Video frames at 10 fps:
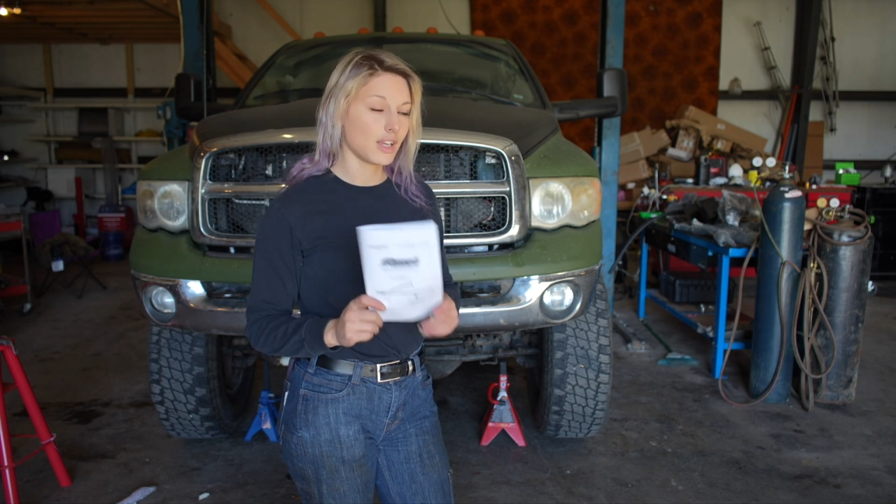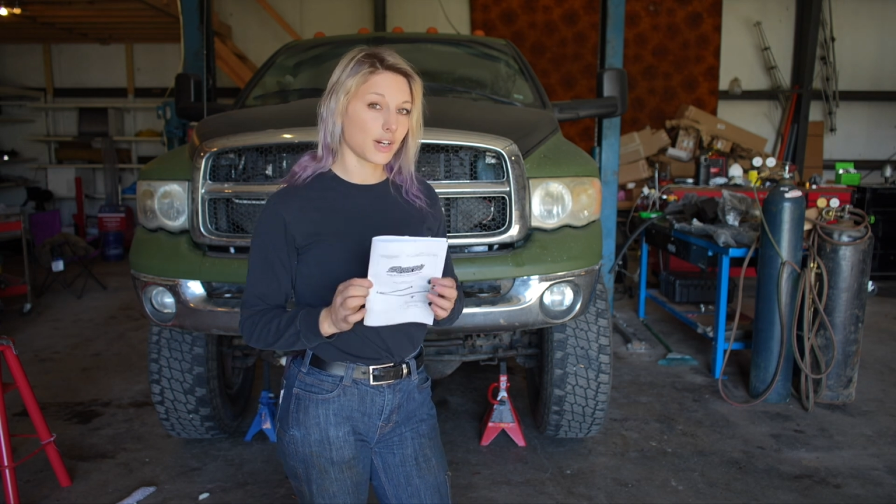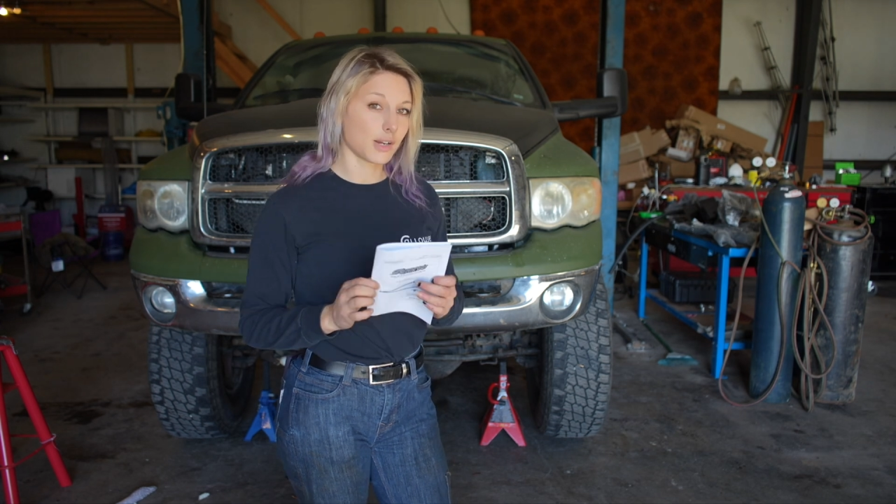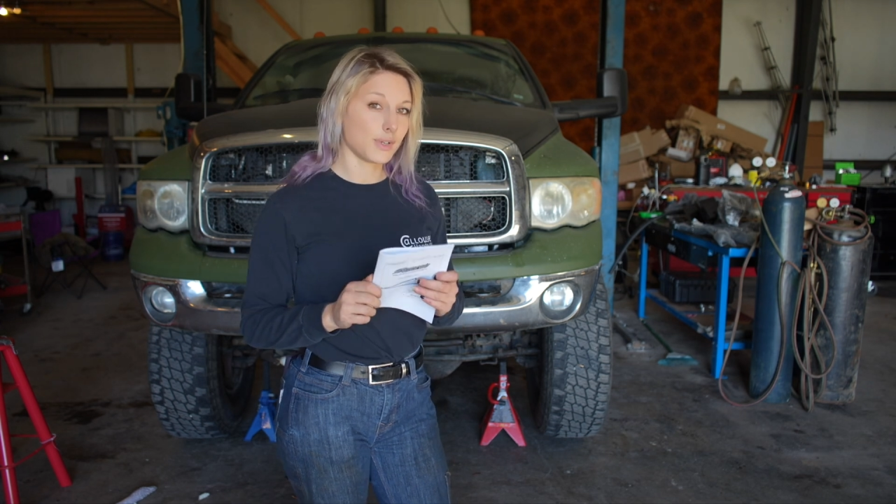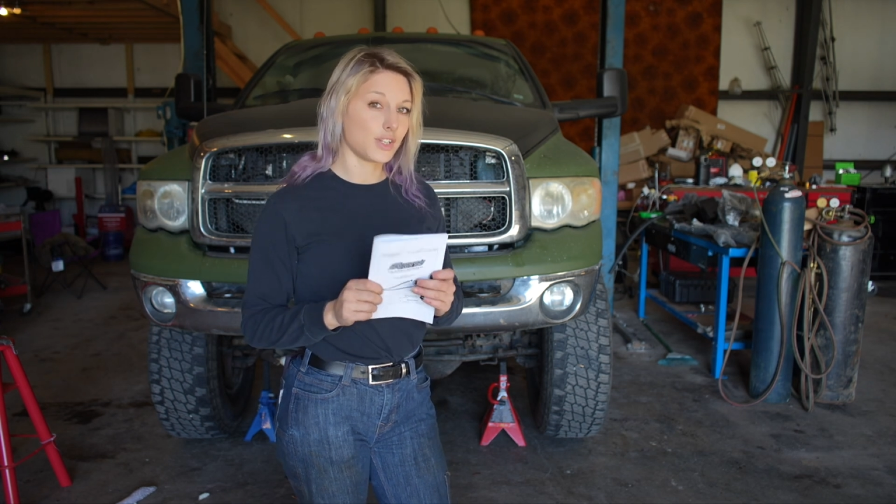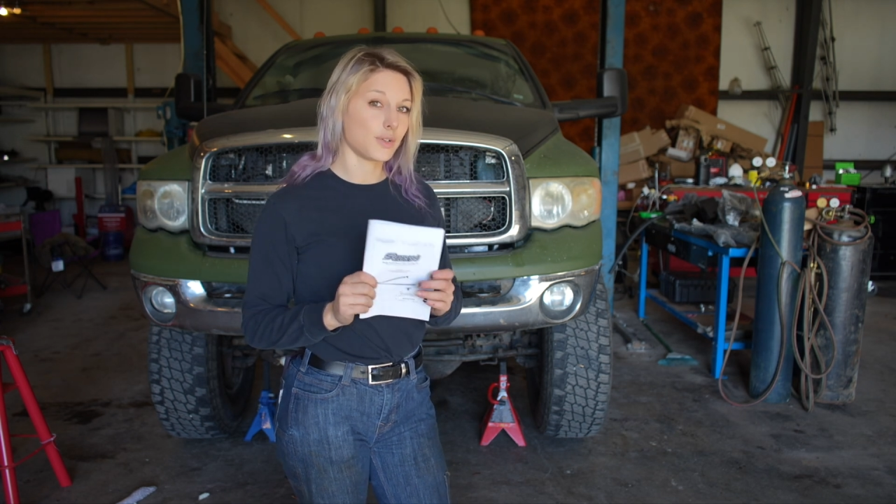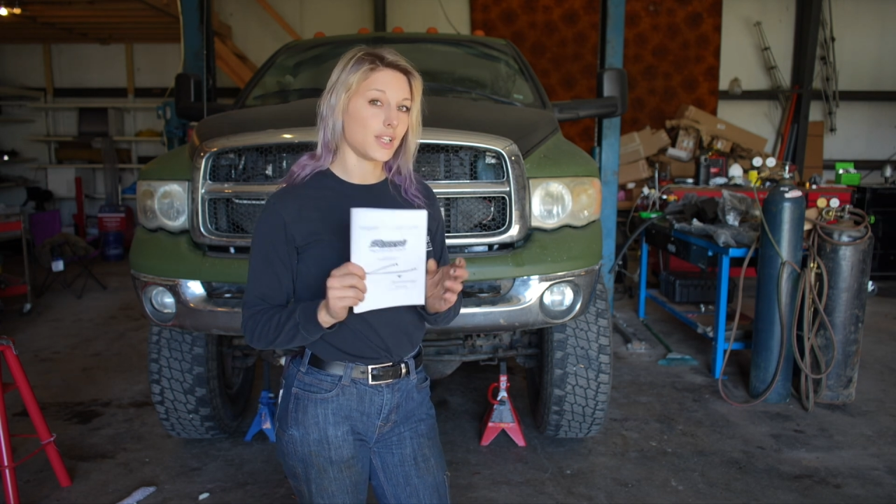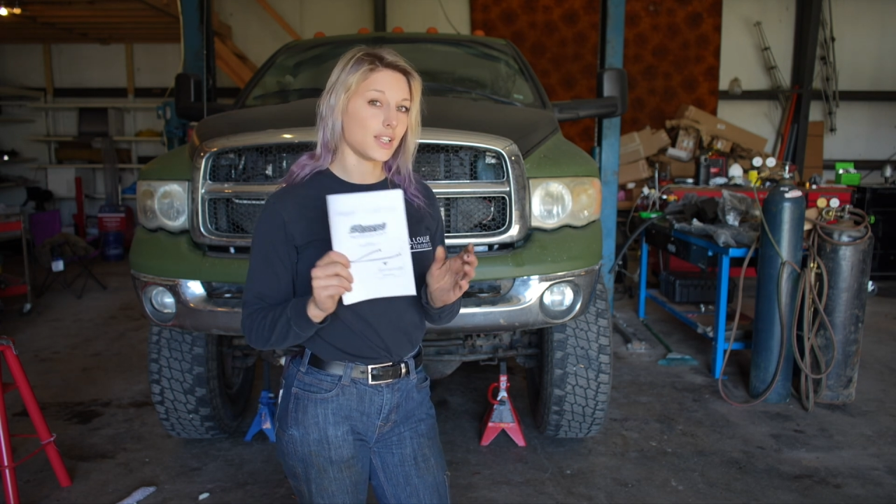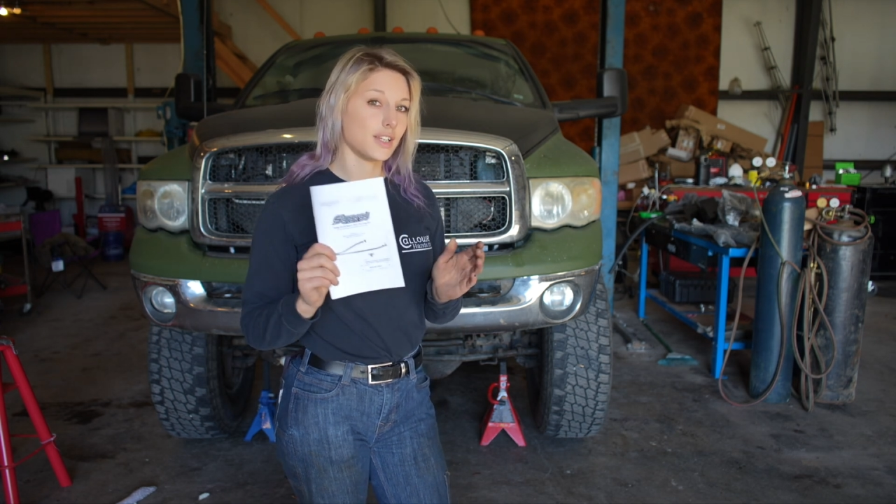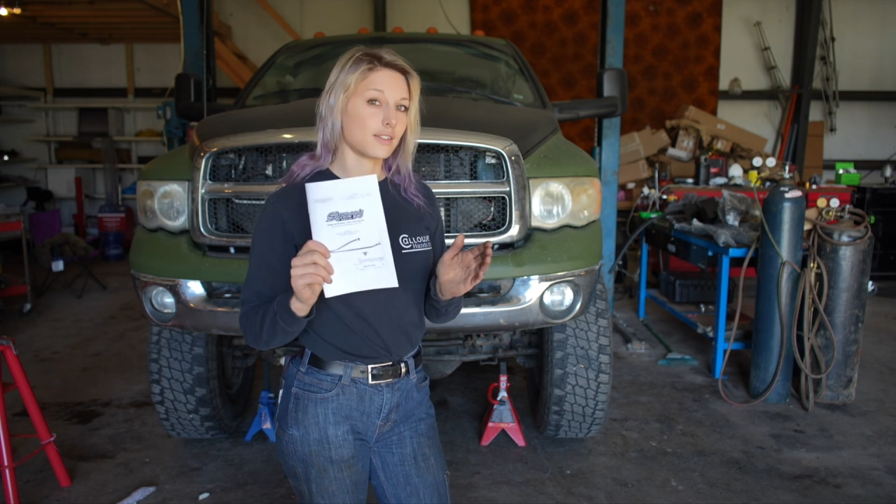We're going to be
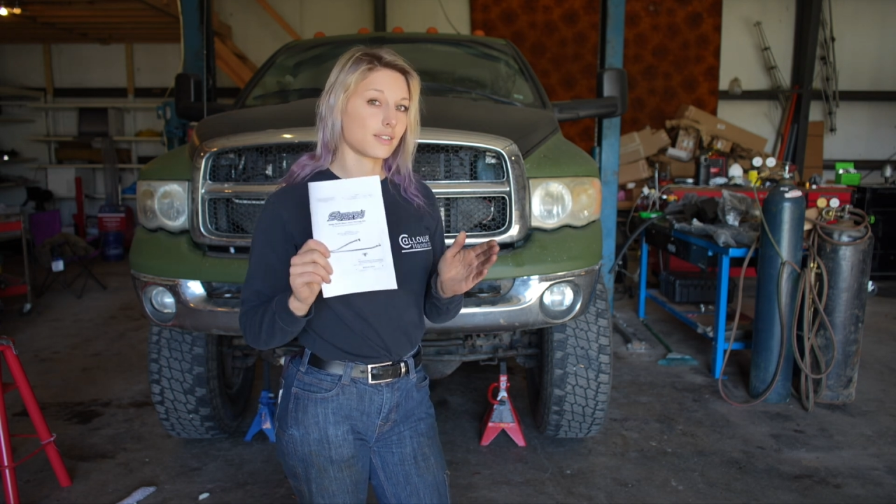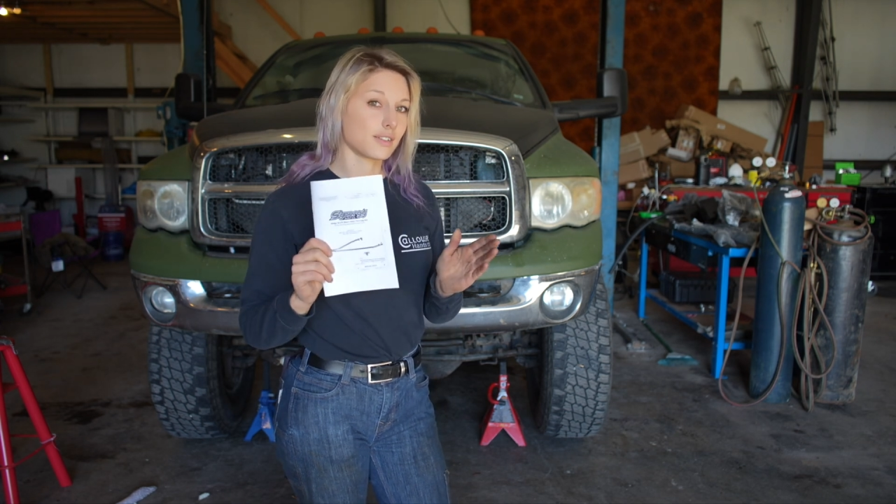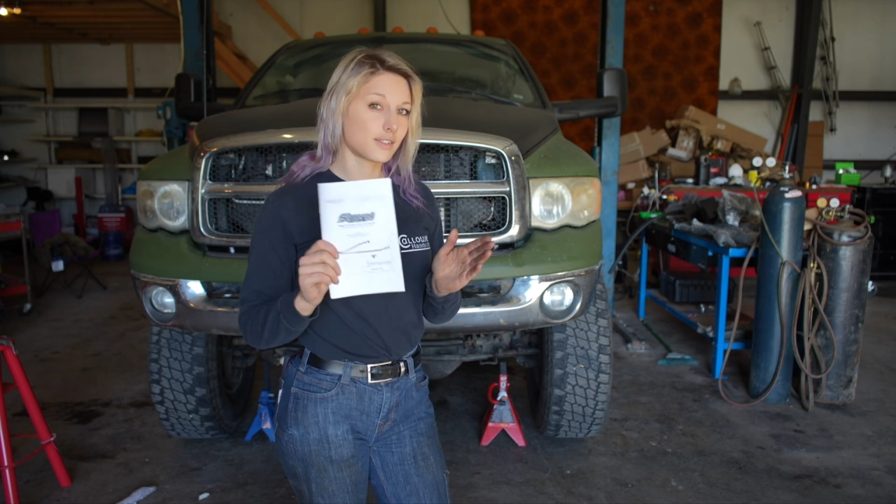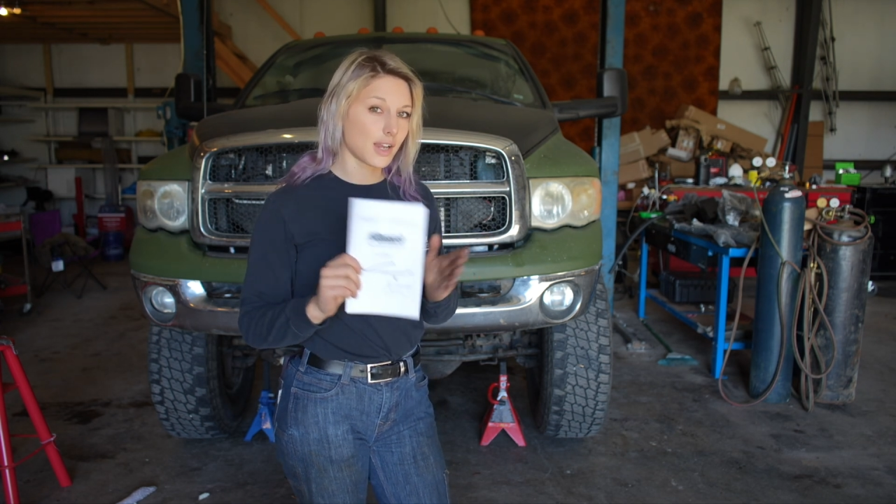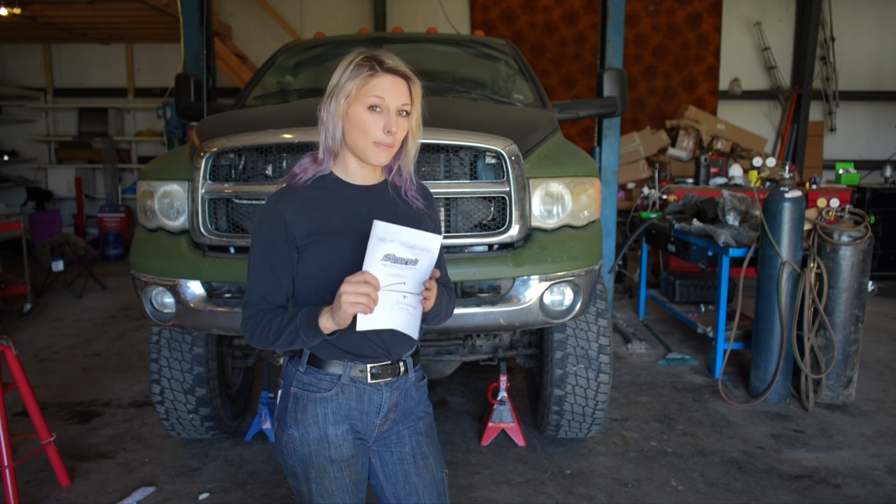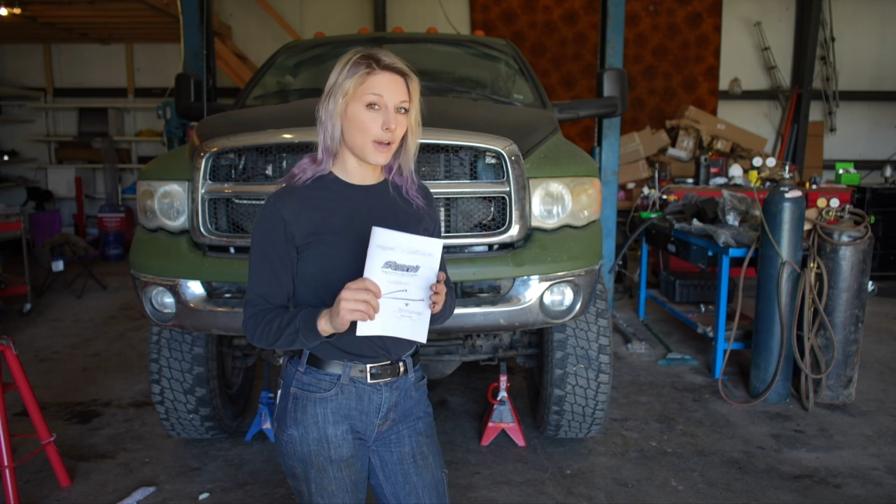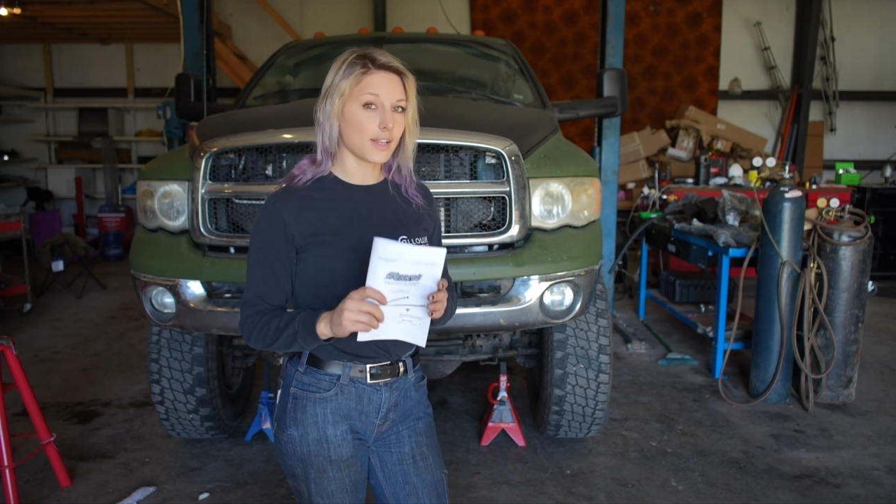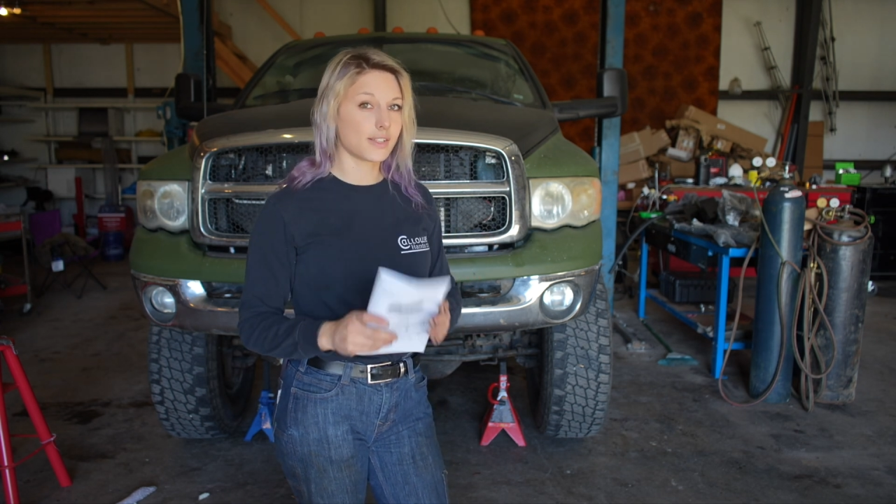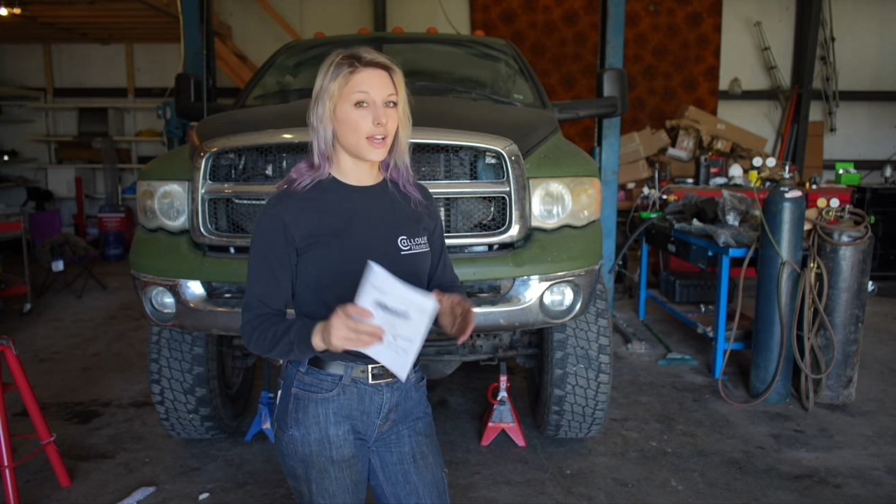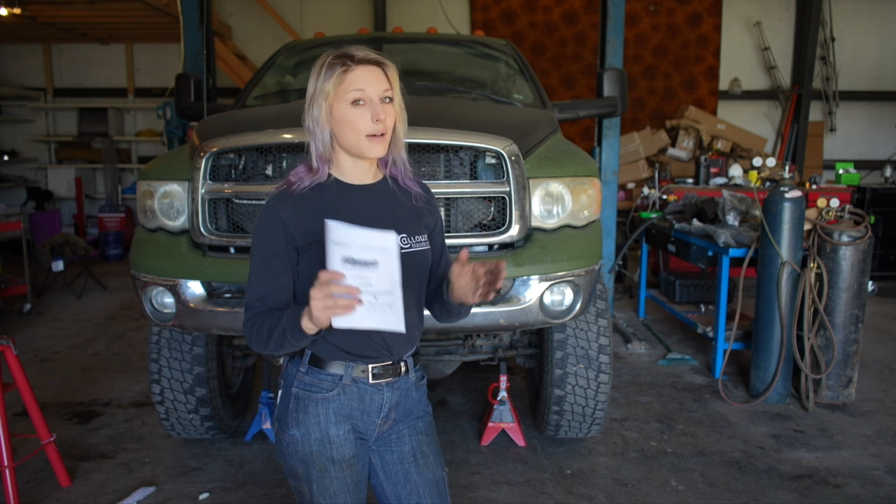doing this step by
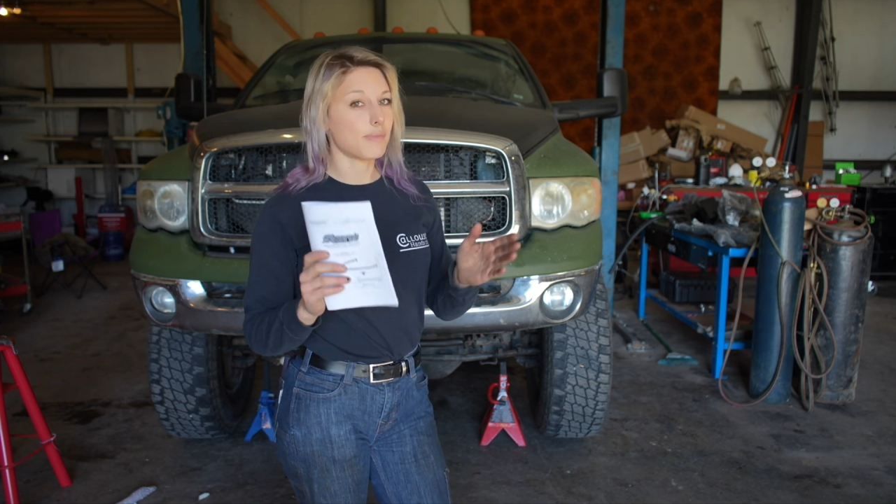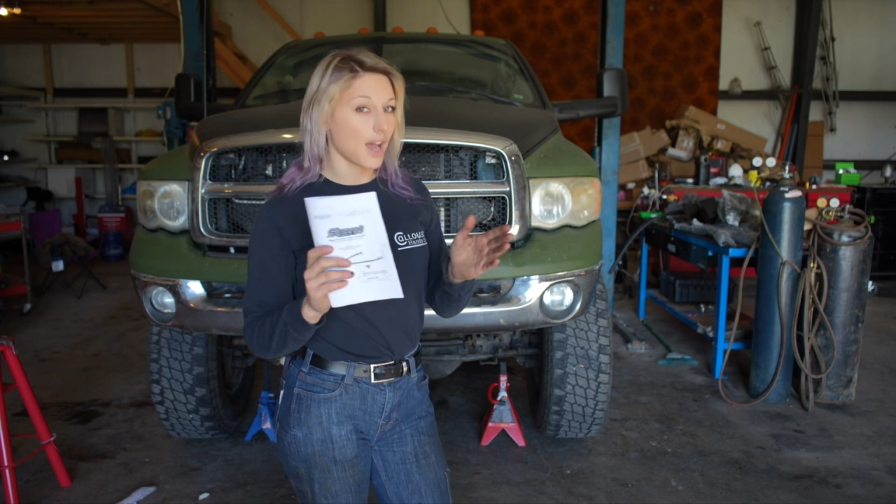step